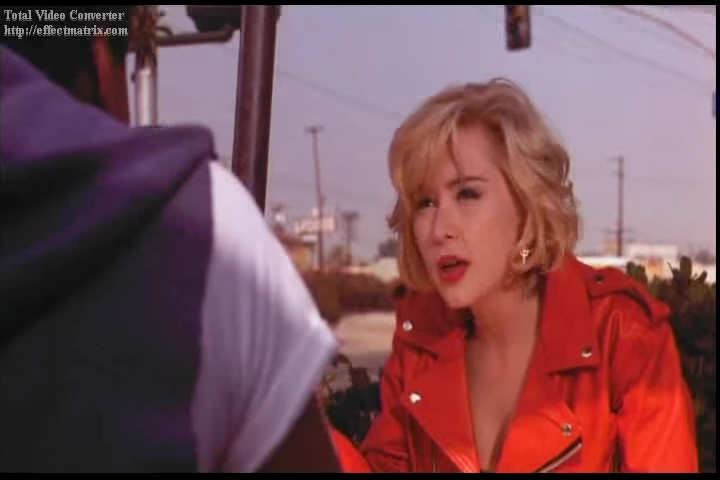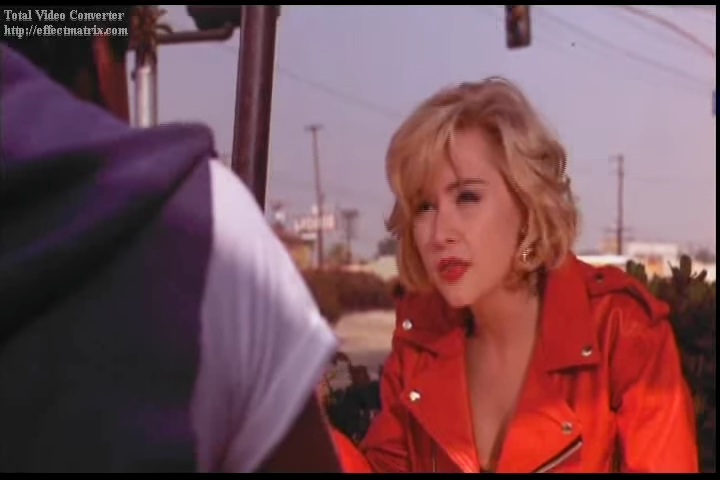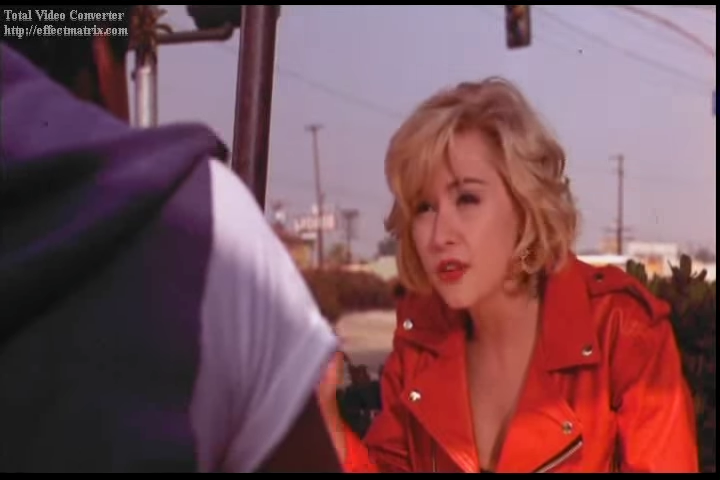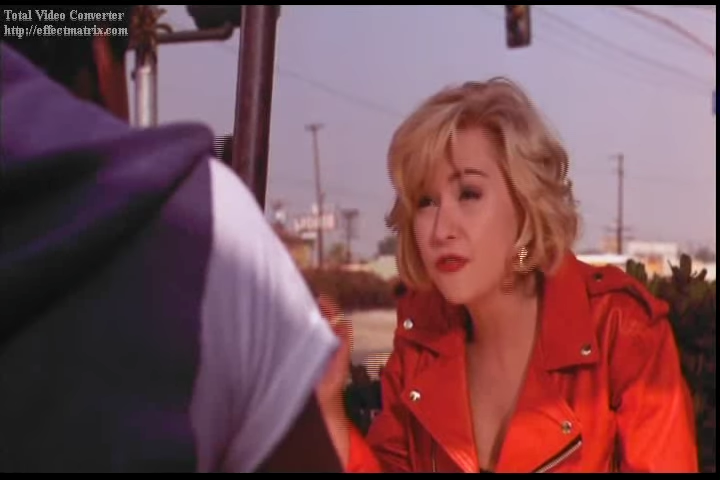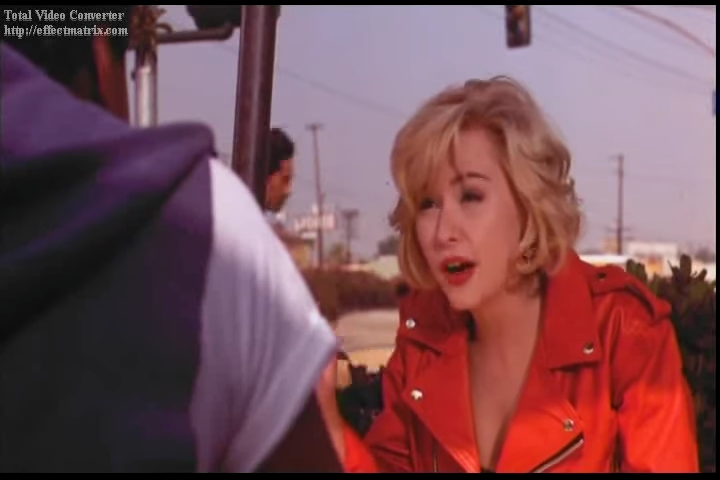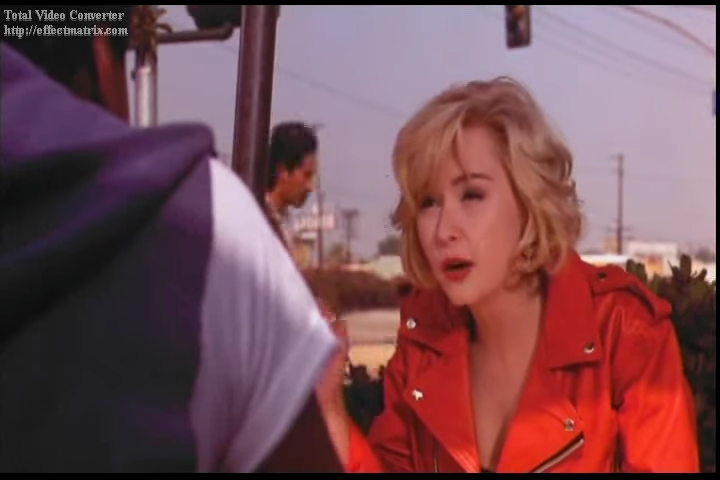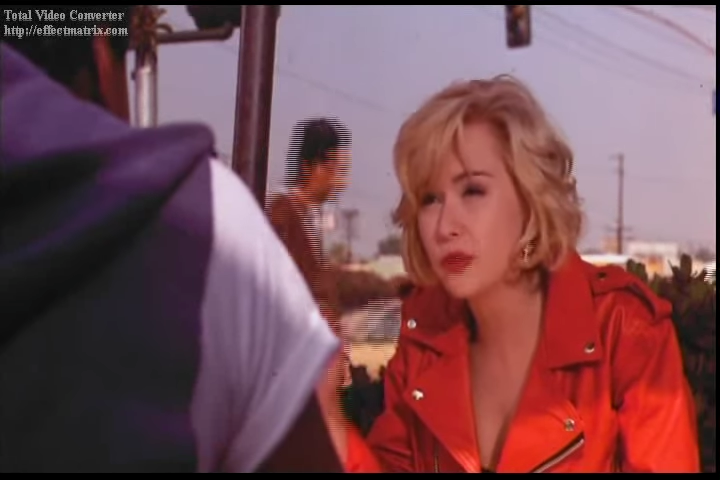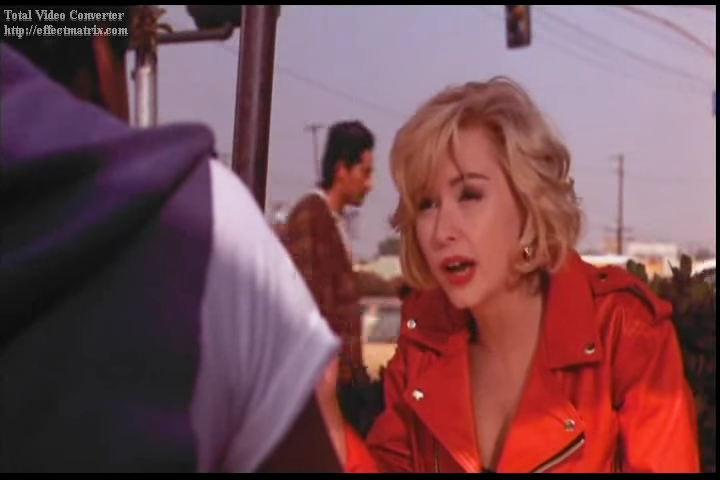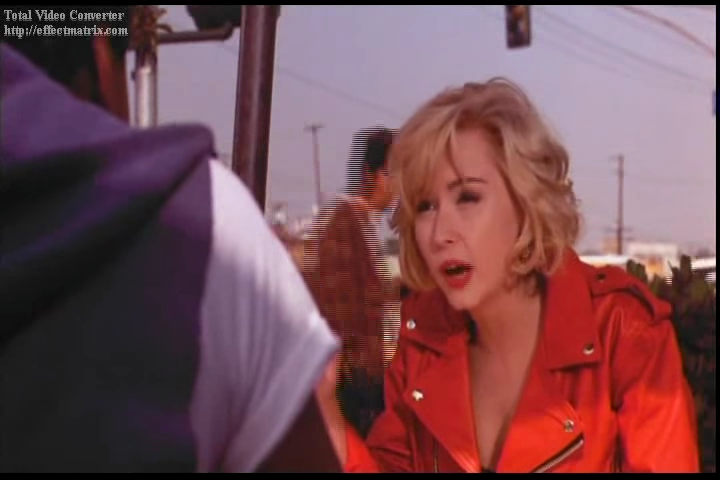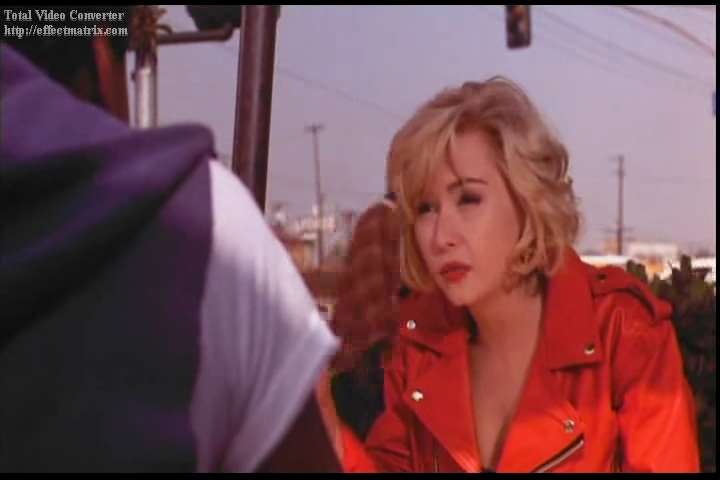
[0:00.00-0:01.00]
they found
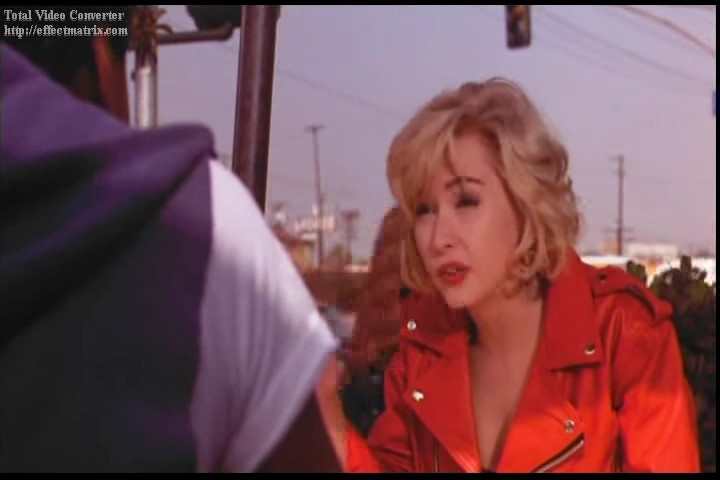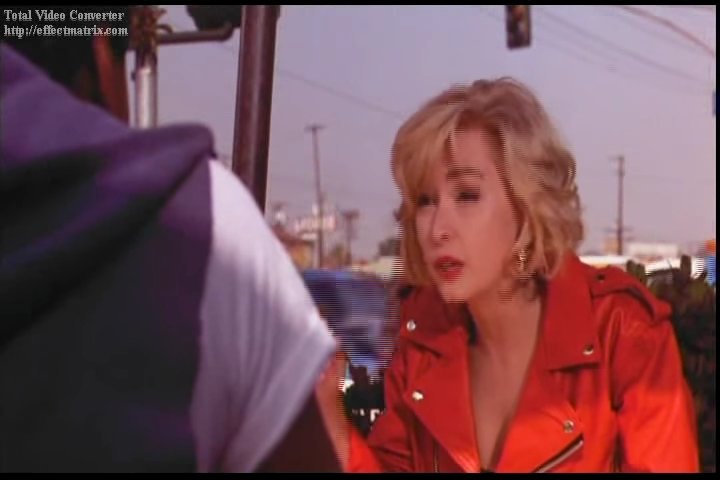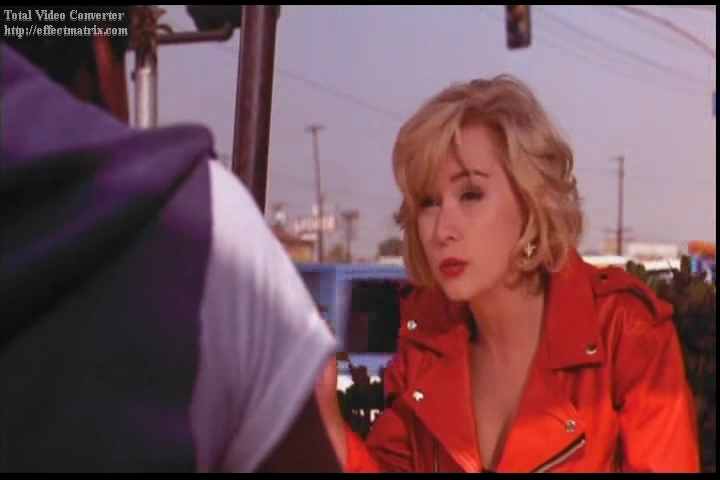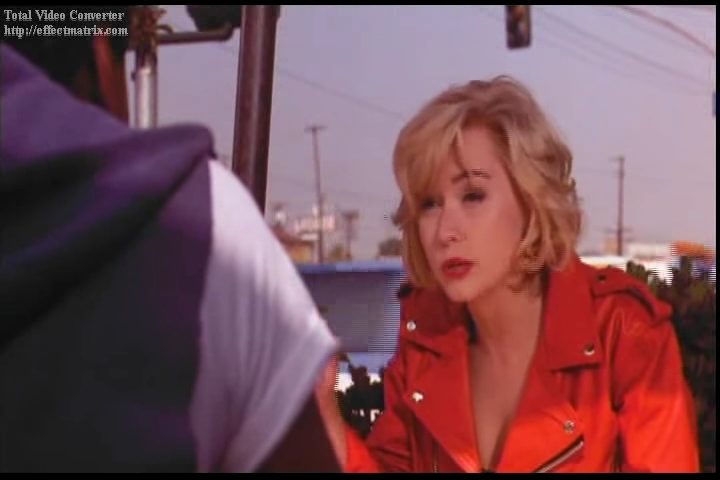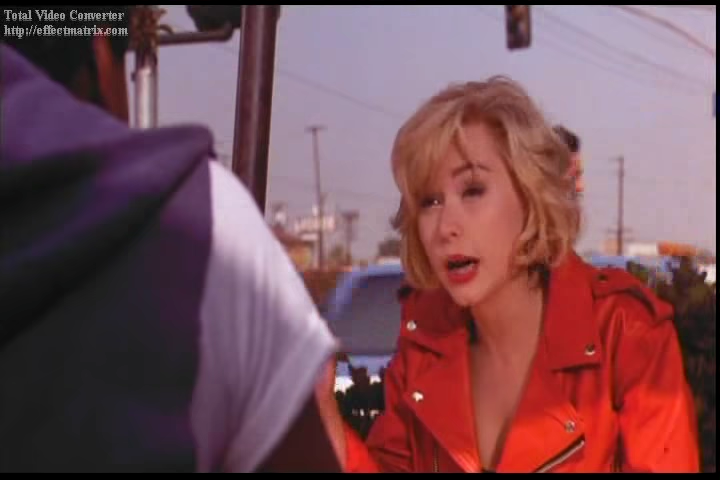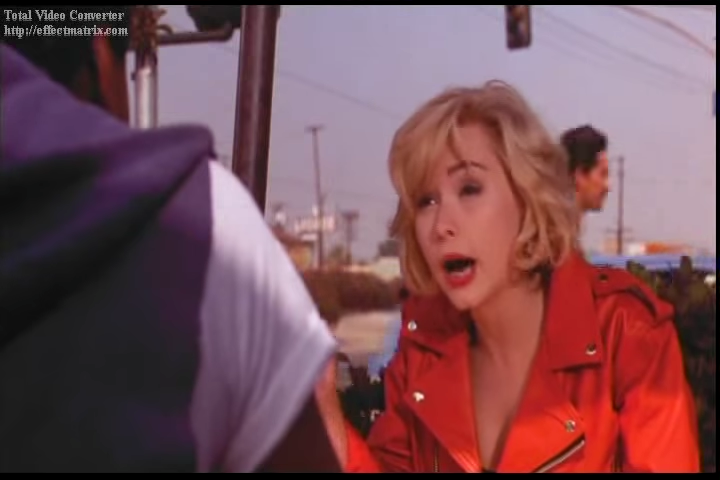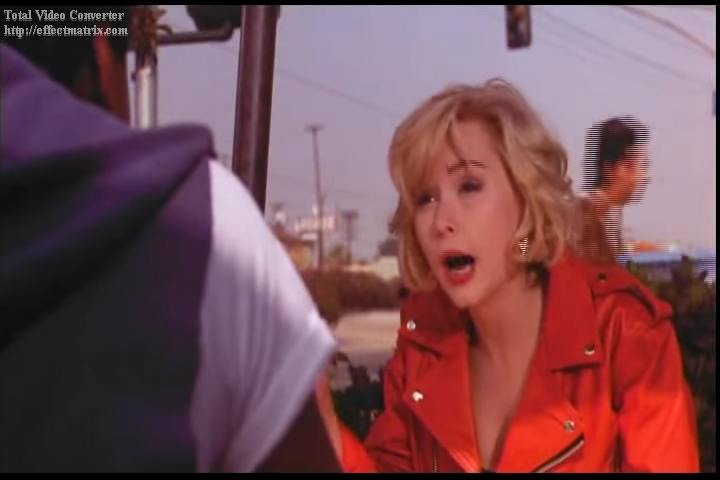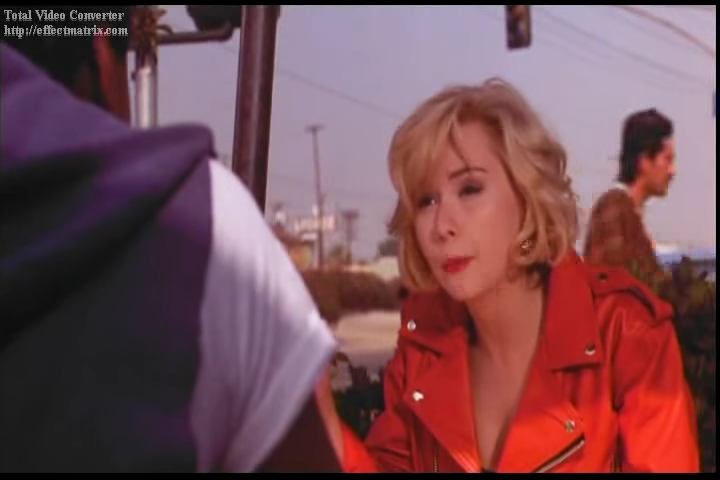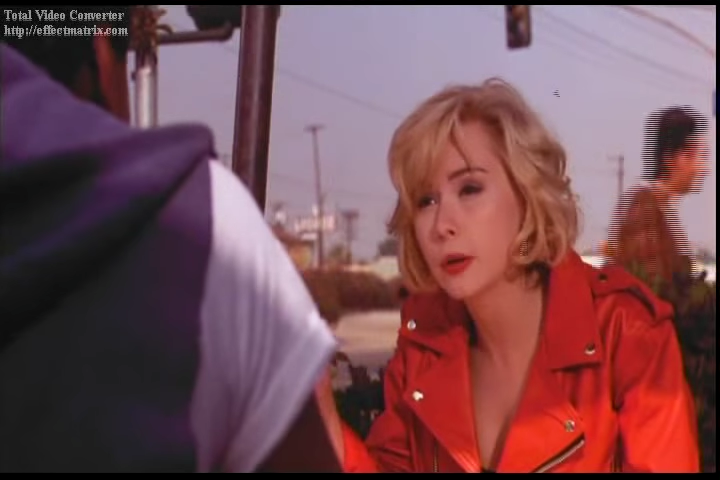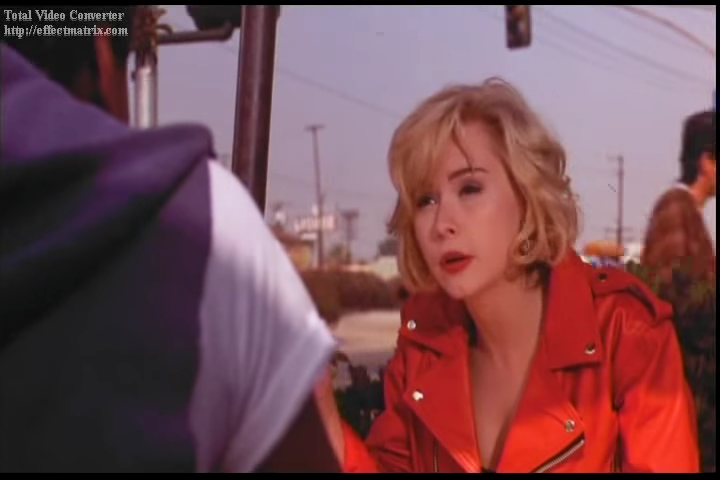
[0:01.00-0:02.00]
out that he was a cop.